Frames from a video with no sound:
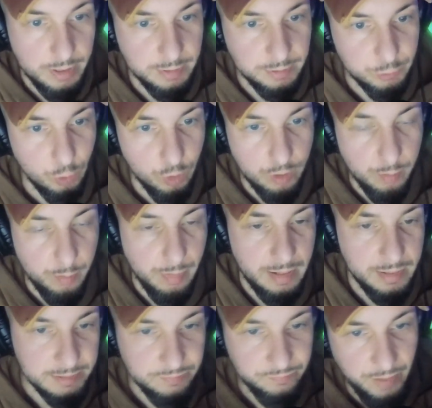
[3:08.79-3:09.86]
He's talking about
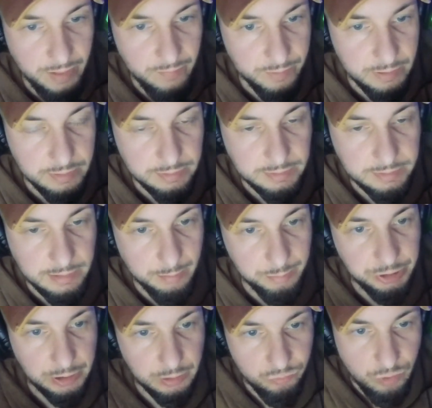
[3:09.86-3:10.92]
his favorite
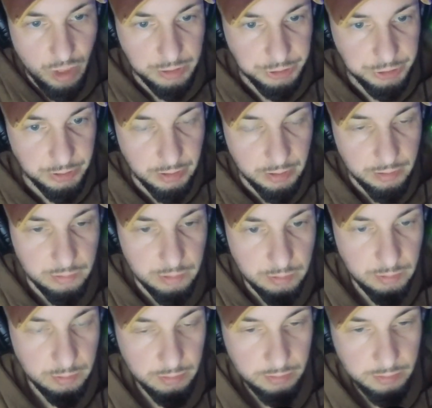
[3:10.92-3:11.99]
subject, Russia.
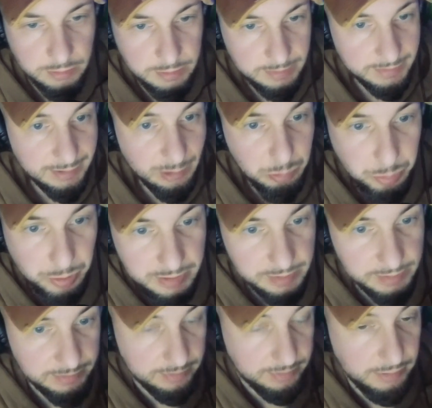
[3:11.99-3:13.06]
He
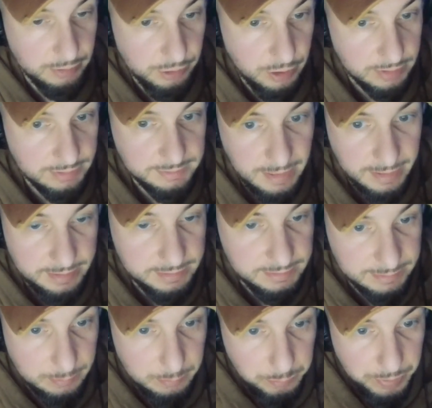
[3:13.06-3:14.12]
looks like he's
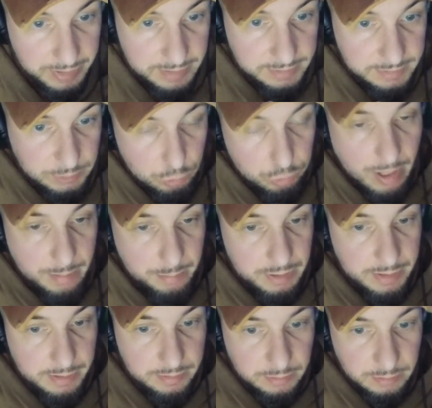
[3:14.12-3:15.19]
the biggest
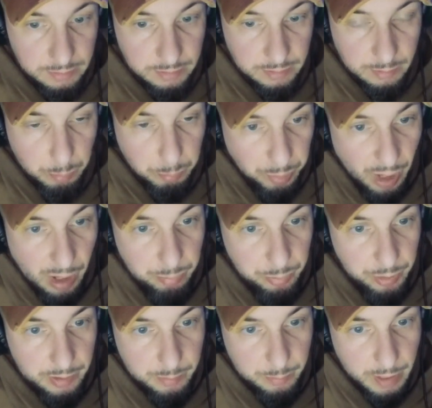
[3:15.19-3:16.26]
Kremlin
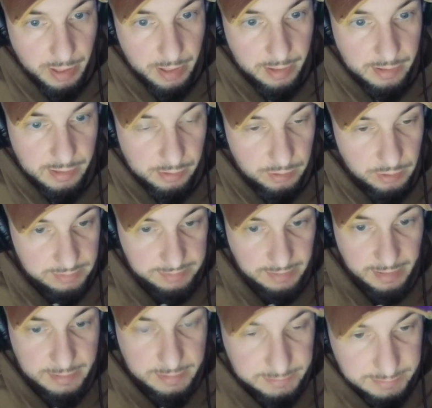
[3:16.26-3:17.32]
puppet, man. He looks
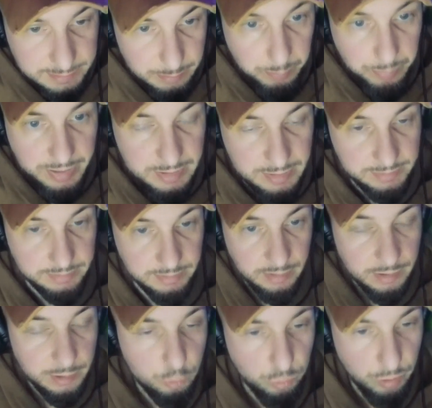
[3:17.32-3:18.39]
like he's the biggest
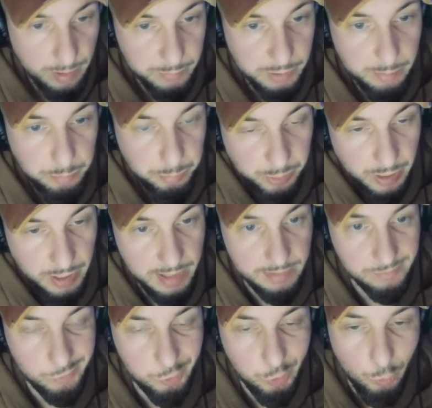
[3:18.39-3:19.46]
Kremlin
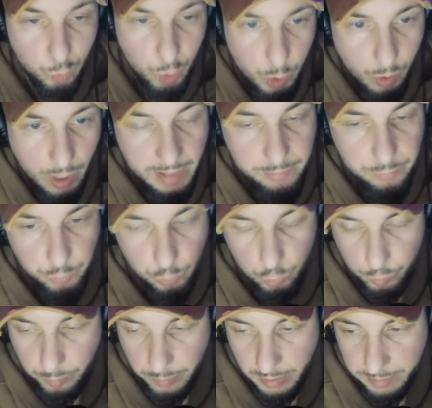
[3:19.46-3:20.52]
plant. So what do,
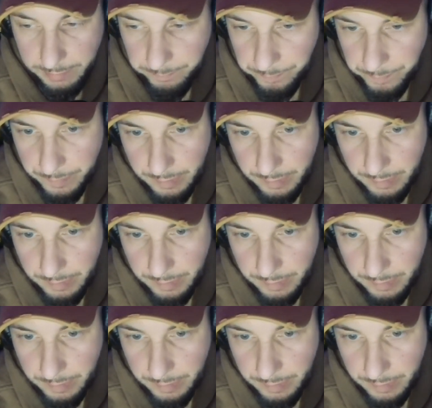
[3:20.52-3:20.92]
man?